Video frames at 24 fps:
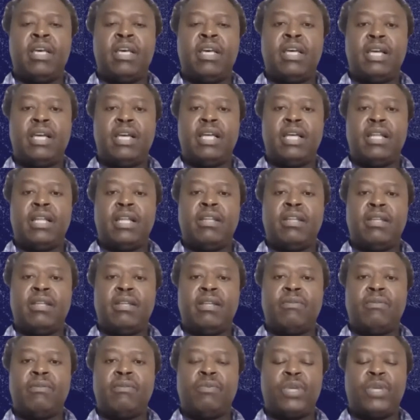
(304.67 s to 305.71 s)
and
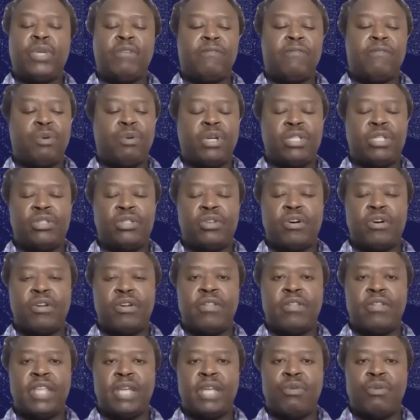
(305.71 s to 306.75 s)
we focus
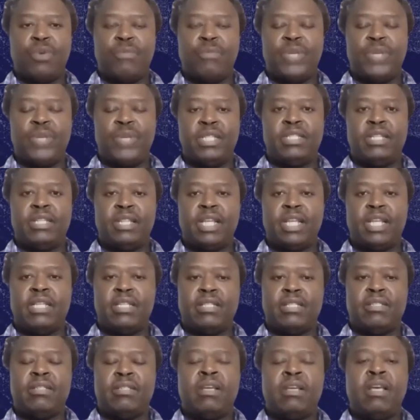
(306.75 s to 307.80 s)
on the equipment that
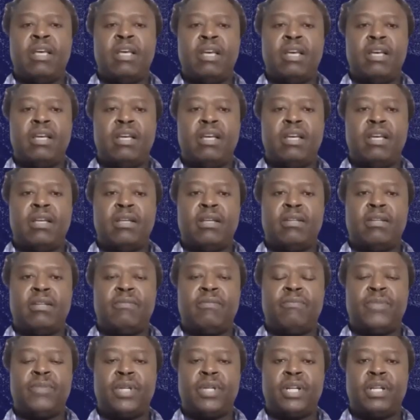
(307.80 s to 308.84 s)
is
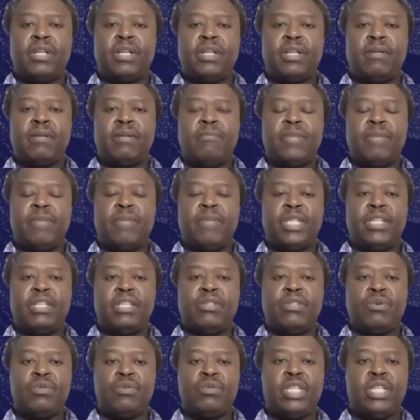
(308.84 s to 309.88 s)
emitting
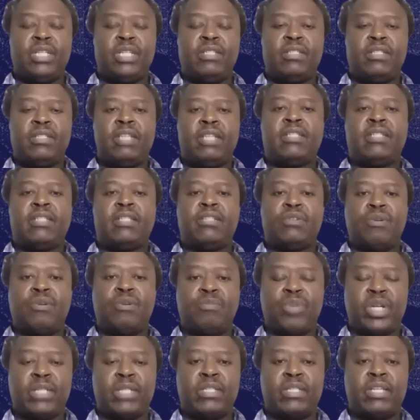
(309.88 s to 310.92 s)
those leaks, such as
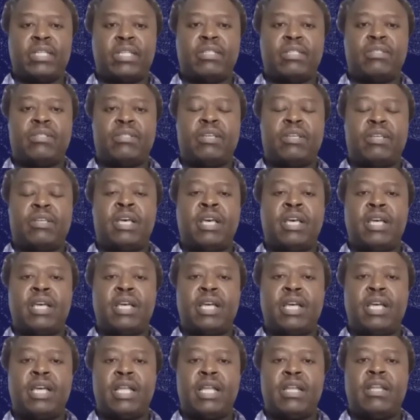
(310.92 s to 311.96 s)
compressors
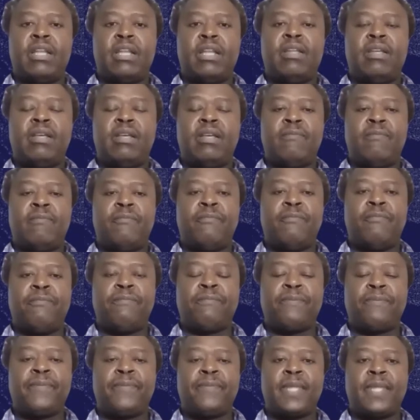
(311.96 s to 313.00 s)
and the
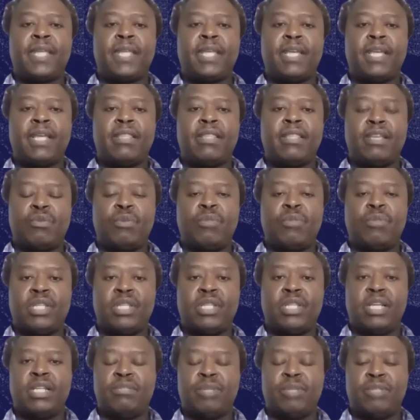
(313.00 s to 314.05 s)
equipment
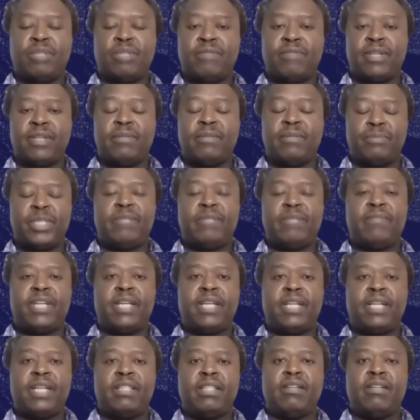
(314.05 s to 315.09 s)
that are
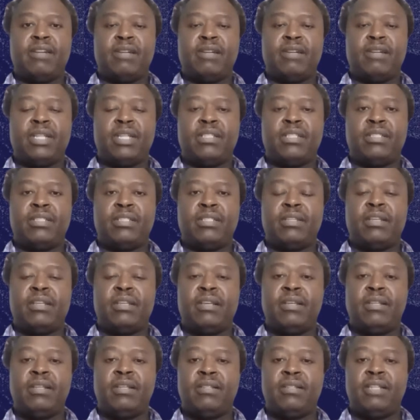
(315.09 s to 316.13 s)
specified in the regulations.
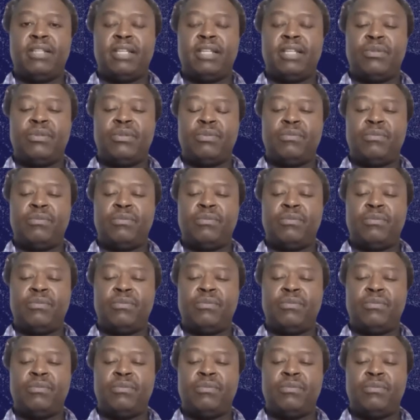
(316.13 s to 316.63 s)
Thank you.